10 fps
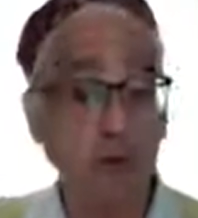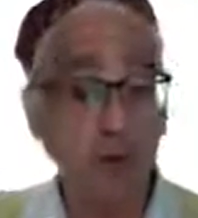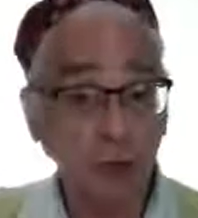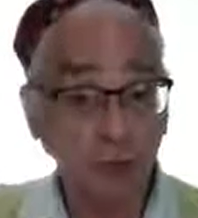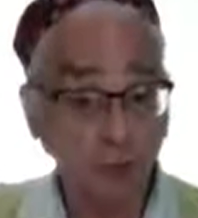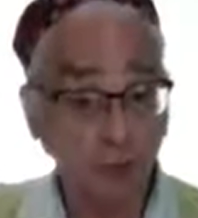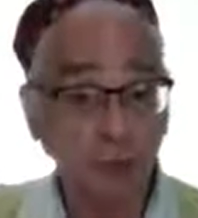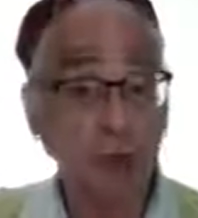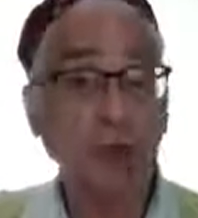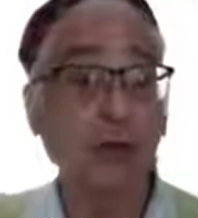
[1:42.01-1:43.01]

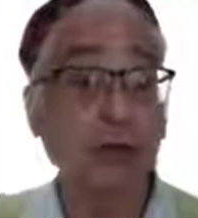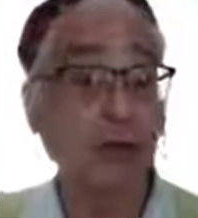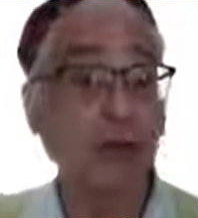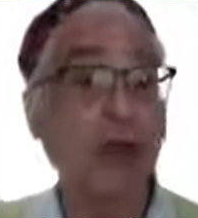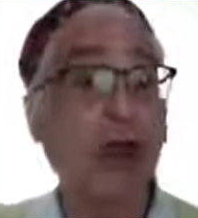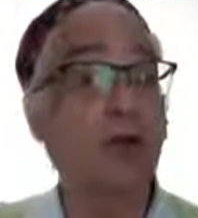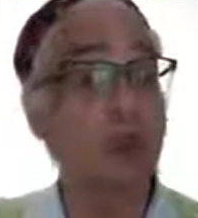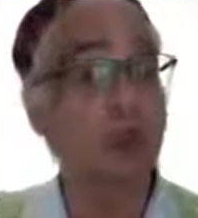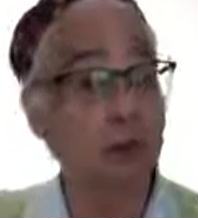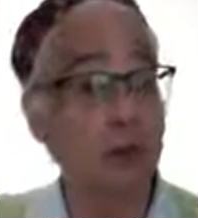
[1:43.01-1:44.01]
nutrients, the
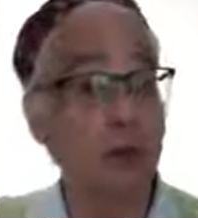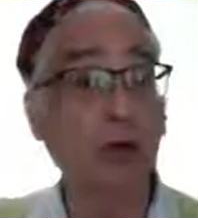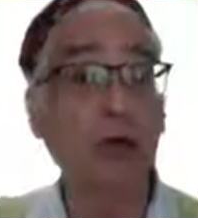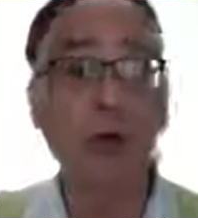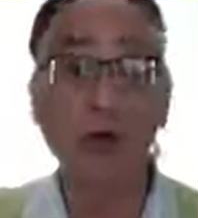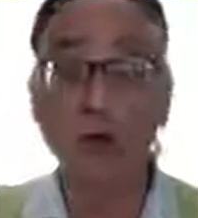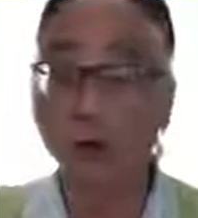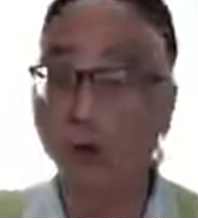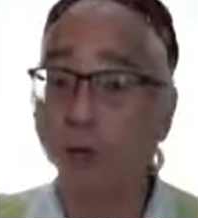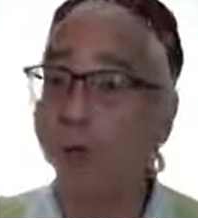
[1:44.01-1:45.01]
antioxidants, the minerals, the
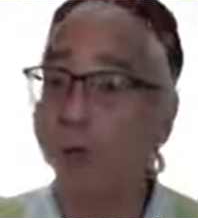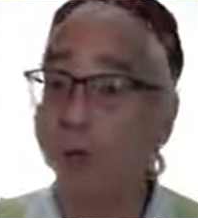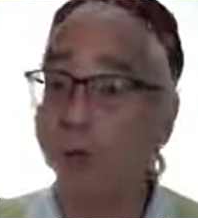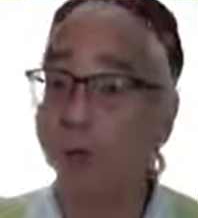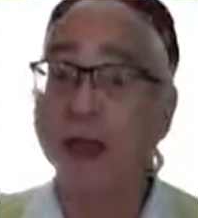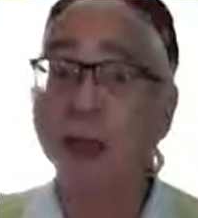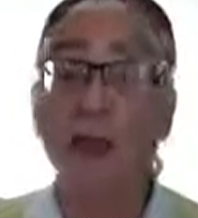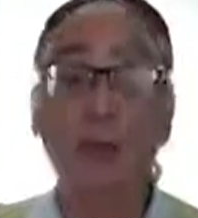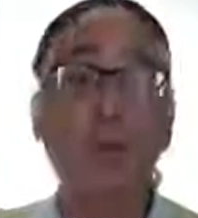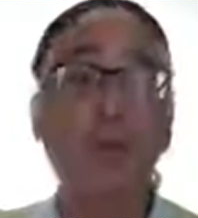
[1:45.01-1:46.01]
cofactors that we
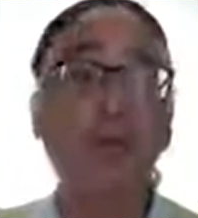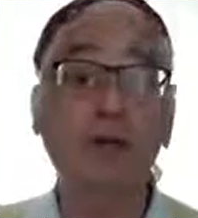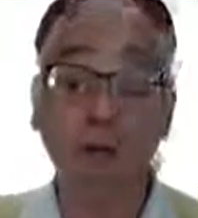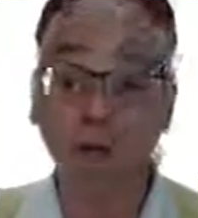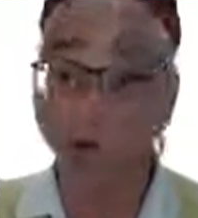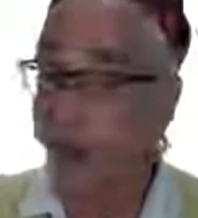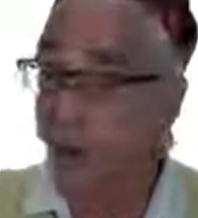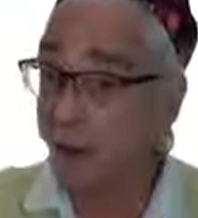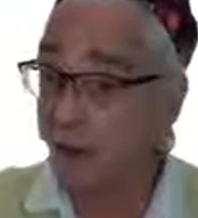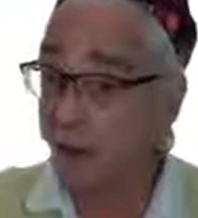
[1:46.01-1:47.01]
must take
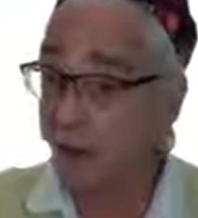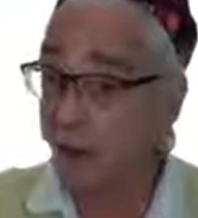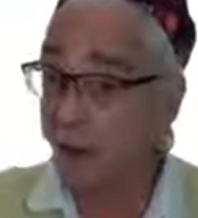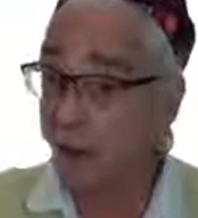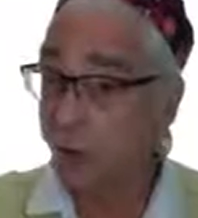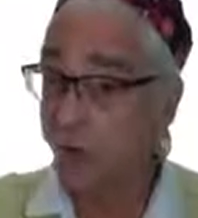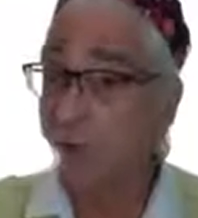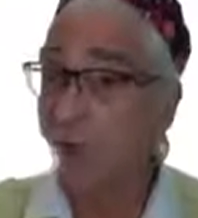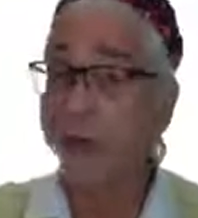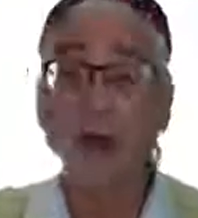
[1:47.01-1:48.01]
in. We
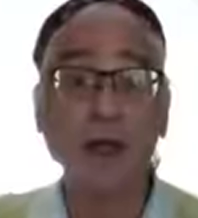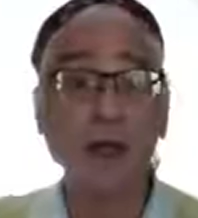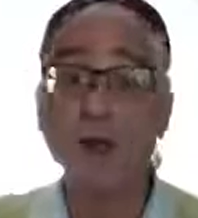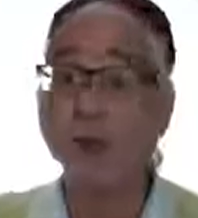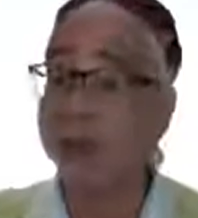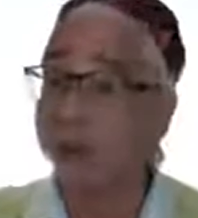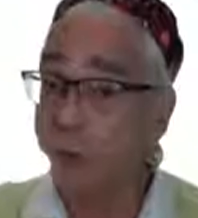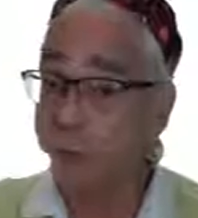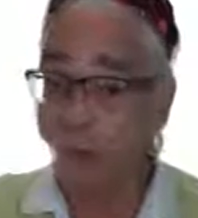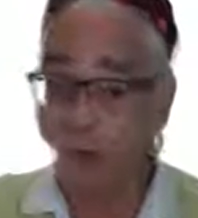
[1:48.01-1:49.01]
cannot make them in
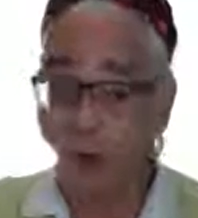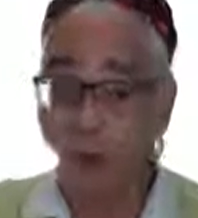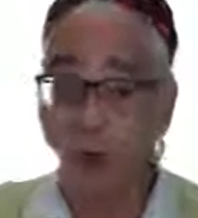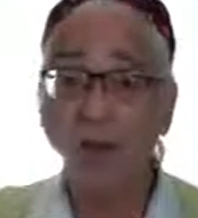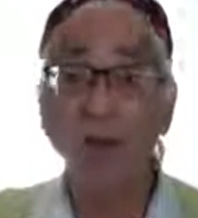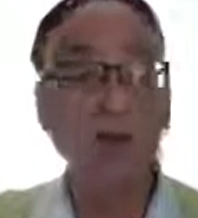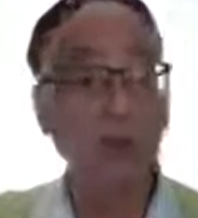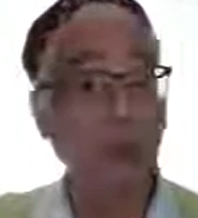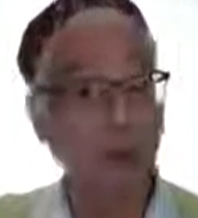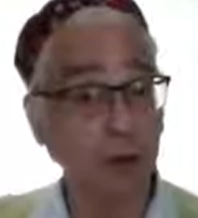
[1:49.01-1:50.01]
our body. That's
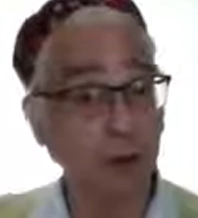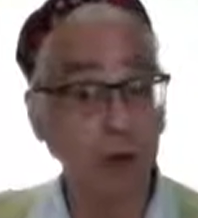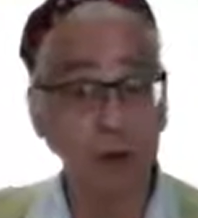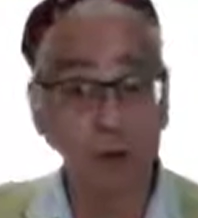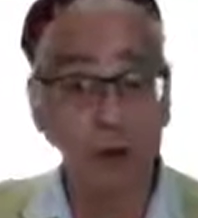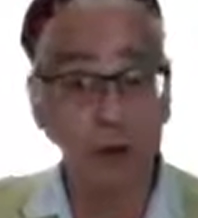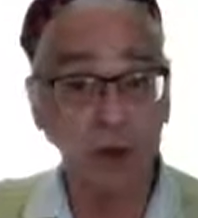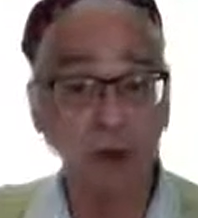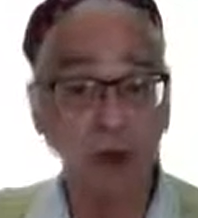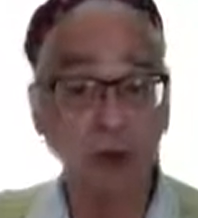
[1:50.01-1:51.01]
why they're called essential.